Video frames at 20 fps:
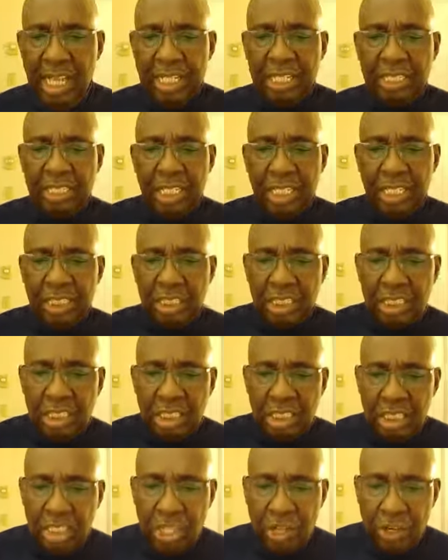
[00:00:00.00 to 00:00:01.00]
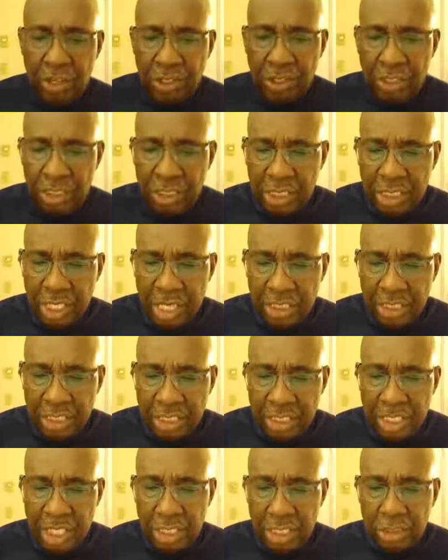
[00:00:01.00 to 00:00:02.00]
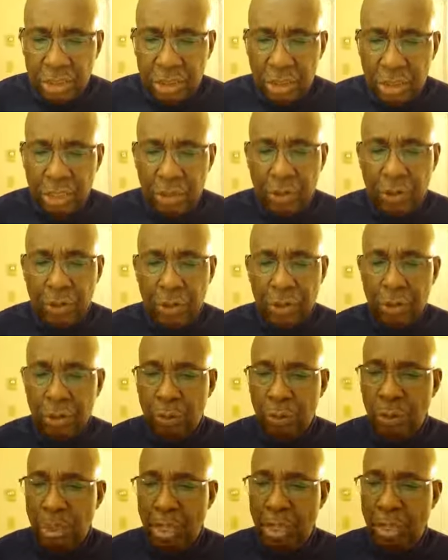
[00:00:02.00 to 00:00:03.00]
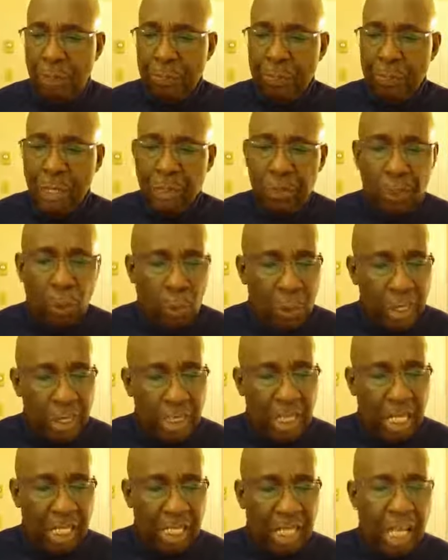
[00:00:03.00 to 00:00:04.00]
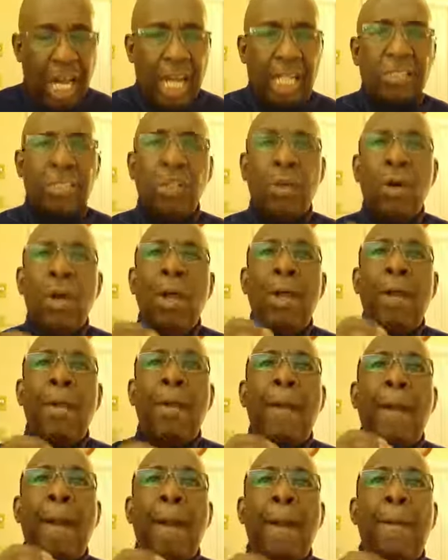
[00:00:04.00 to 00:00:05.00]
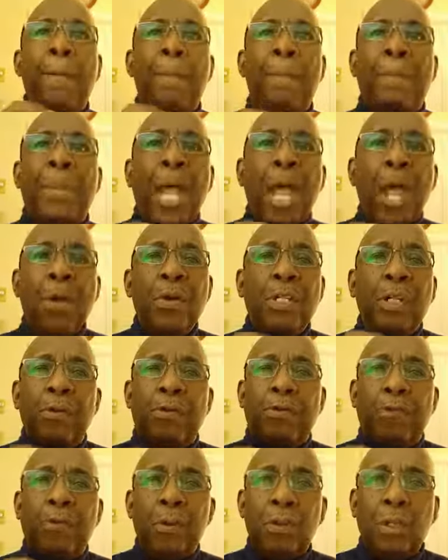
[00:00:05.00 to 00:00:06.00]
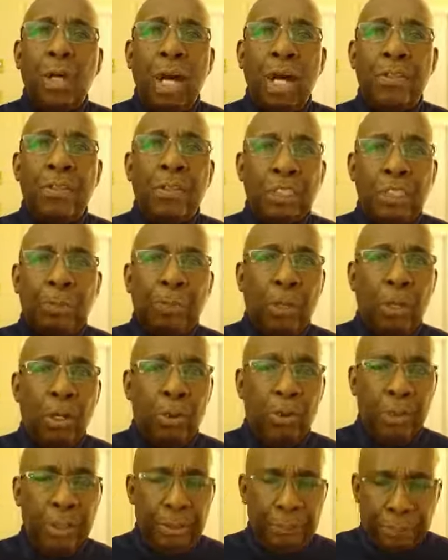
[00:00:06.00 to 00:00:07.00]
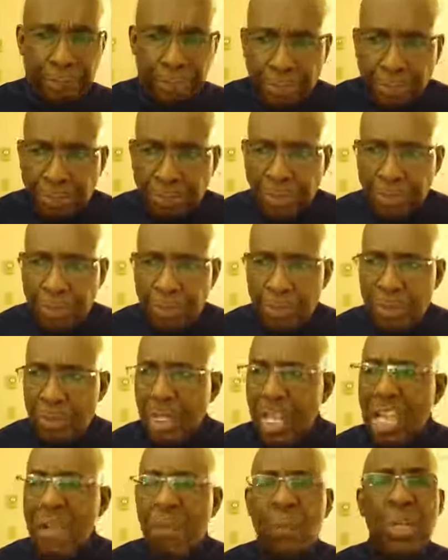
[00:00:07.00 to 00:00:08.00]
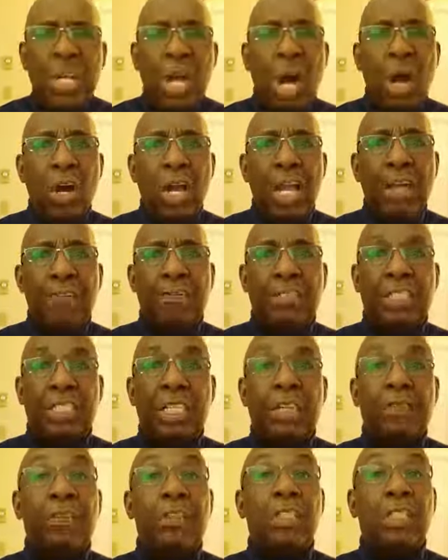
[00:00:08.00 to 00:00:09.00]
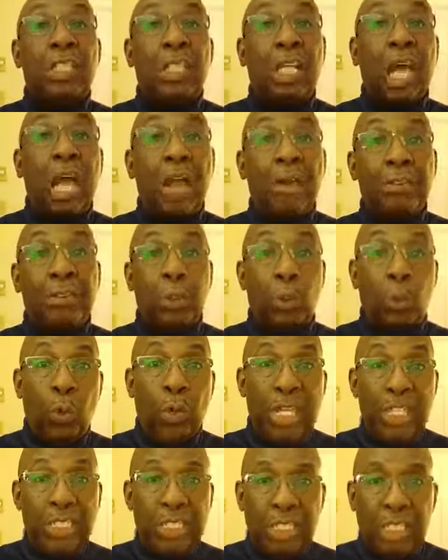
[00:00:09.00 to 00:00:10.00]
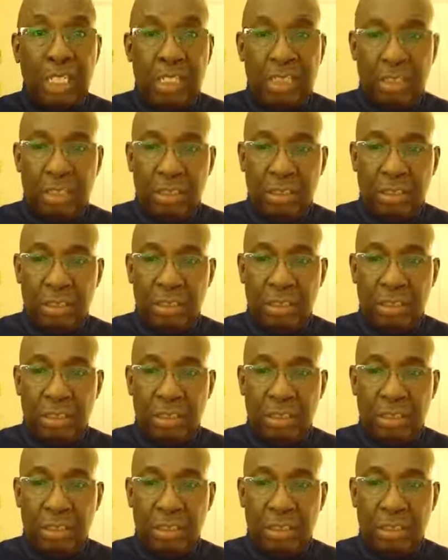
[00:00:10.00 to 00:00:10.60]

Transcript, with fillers: and such there and such there is no law. So we thank God. So bearing the fruit of the spirit, and we all have different characteristics.